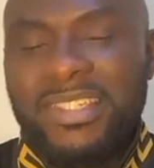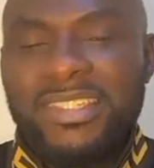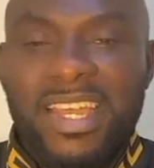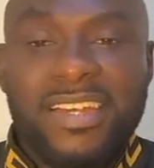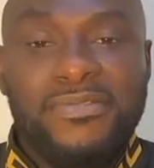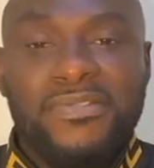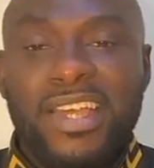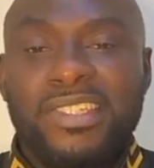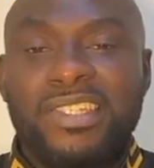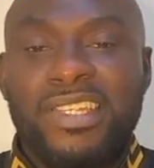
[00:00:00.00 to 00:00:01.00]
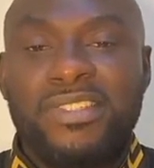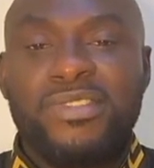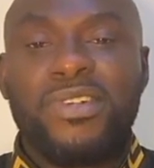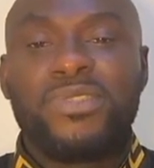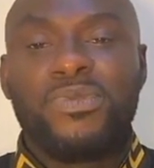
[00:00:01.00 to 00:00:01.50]
Sacrifice
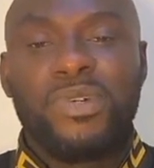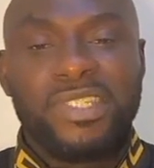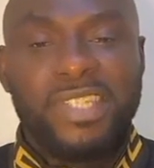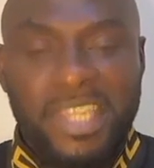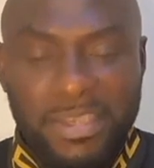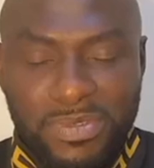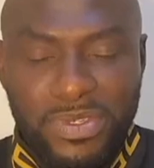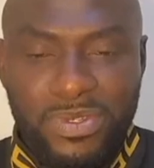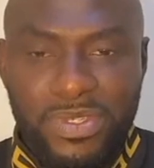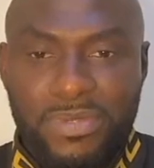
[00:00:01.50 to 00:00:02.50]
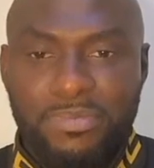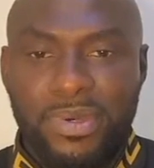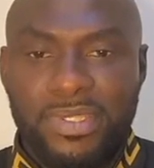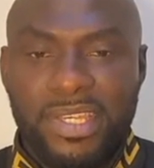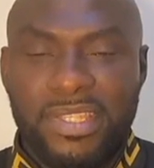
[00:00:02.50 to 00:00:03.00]
is not what keeps you
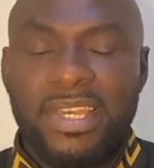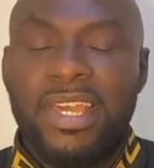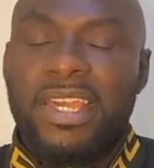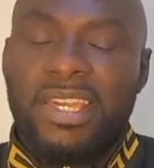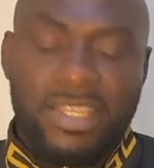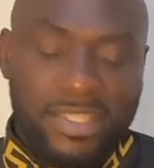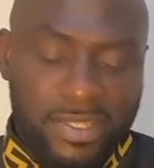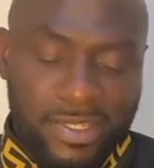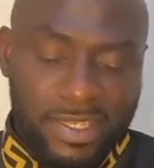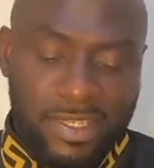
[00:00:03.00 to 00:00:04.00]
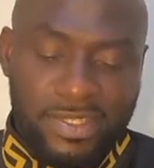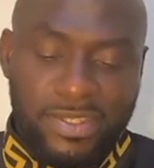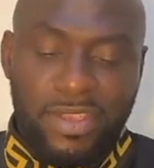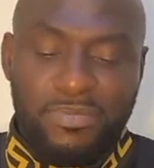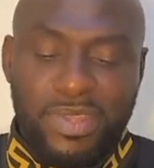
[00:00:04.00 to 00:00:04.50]
spotted. It's
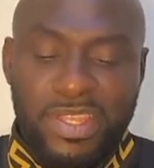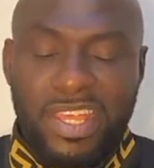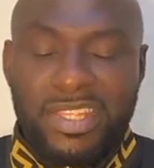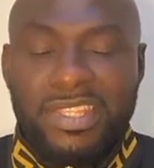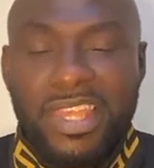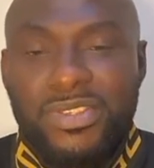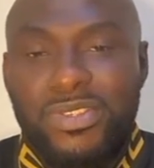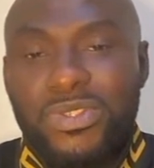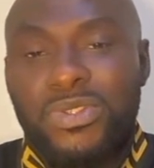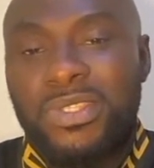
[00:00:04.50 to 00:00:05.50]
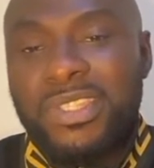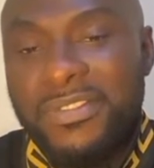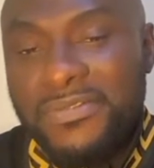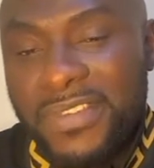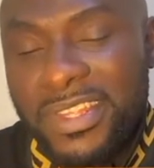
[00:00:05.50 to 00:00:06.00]
something that takes you to
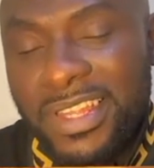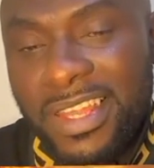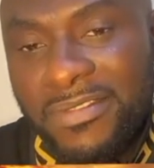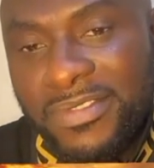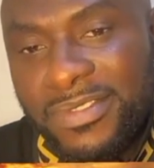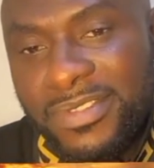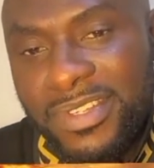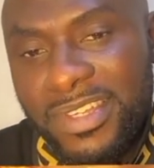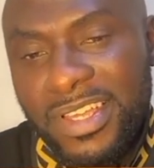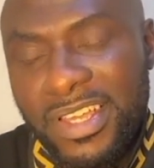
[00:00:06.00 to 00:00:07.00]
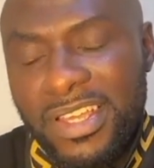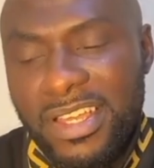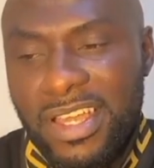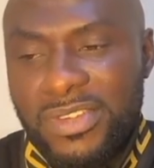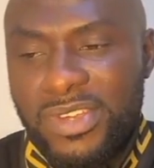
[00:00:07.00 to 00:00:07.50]
different level.
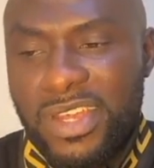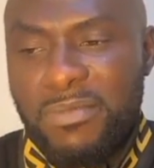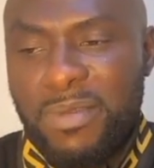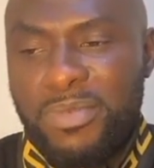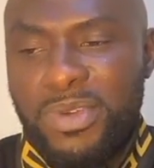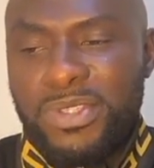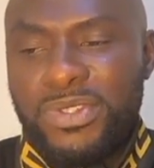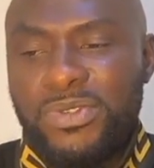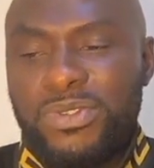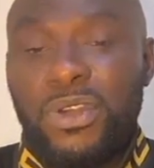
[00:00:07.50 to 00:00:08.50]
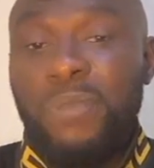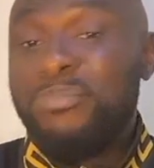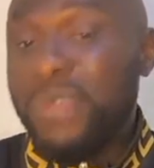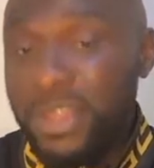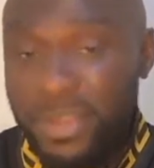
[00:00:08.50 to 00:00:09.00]
Are you getting my point? So
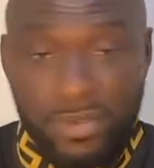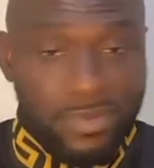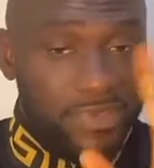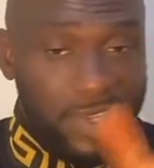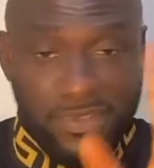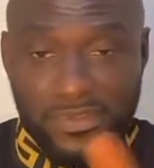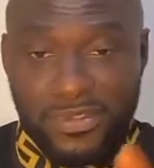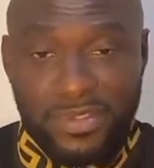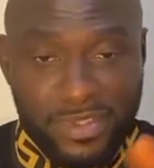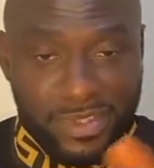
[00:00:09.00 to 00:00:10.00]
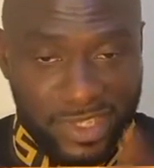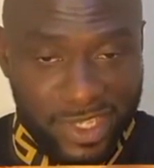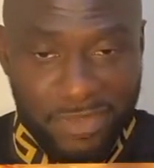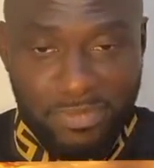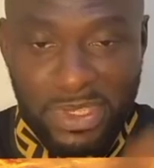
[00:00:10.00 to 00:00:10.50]
don't pay your first fruits.
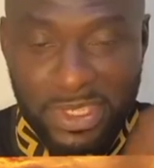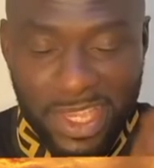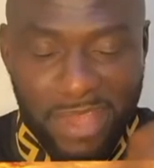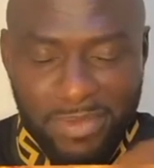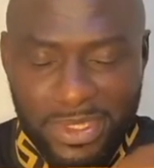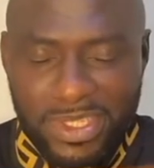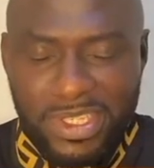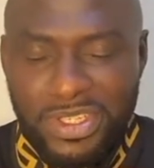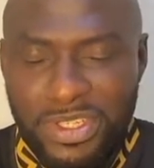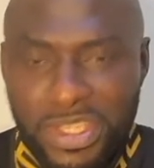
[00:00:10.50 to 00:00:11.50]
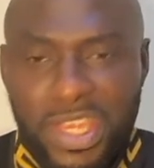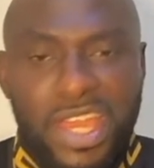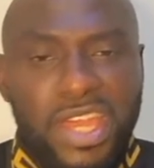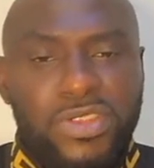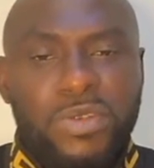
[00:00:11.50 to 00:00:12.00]
Keep it and be stingy.
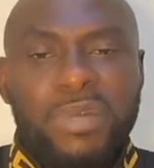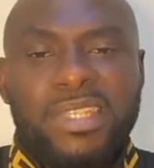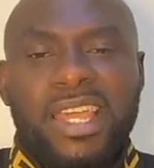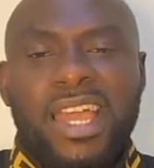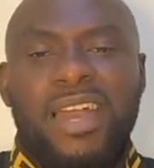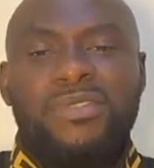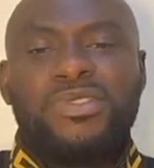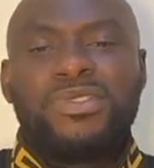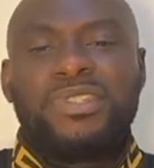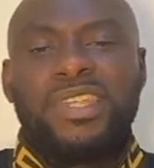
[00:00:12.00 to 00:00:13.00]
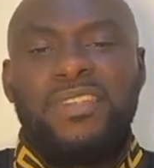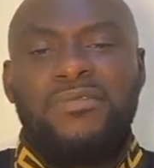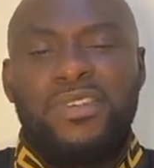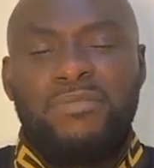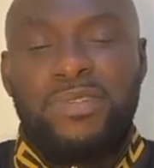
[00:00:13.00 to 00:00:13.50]
No matter how you
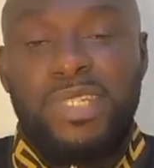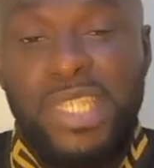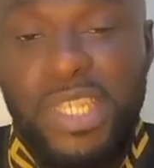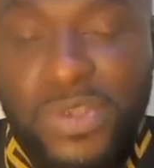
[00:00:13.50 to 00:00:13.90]
save your money,